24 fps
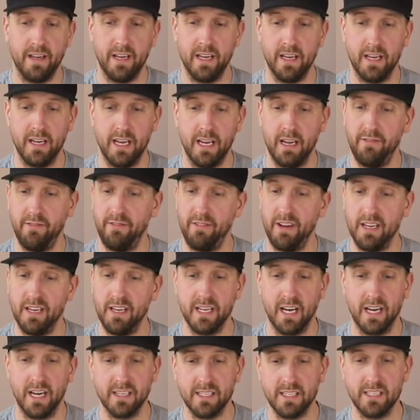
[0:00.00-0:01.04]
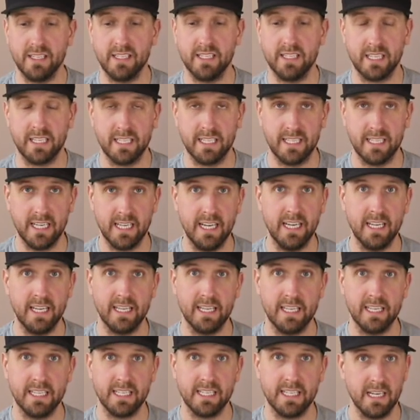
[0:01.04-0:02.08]
If he doesn't succeed and
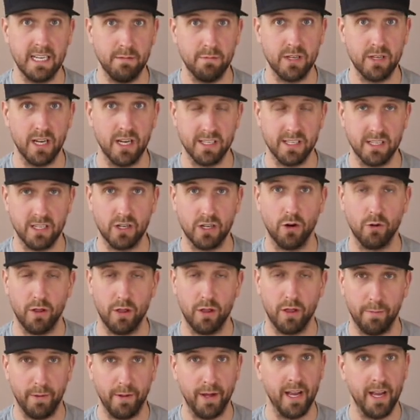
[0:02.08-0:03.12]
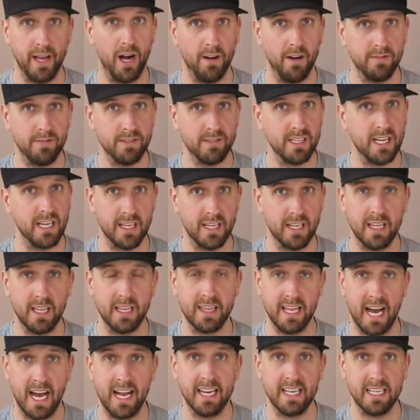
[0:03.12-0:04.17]
this team doesn't go to the playoffs, I think
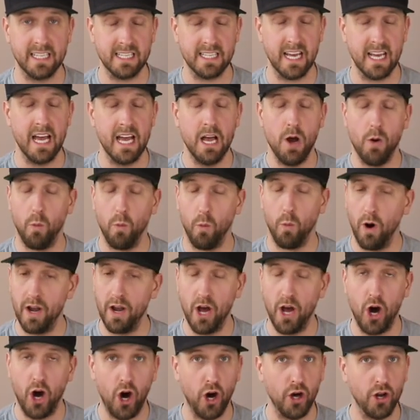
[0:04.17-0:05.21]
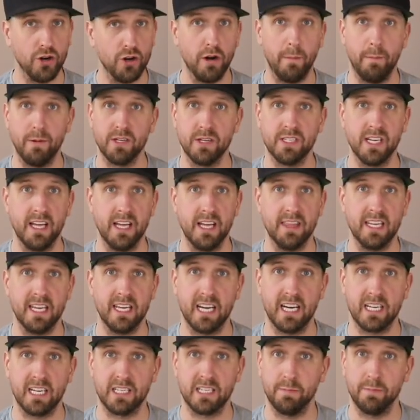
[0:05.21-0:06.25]
that is 100%
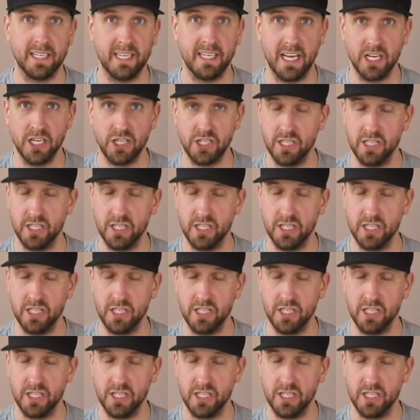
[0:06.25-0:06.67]
the expectation.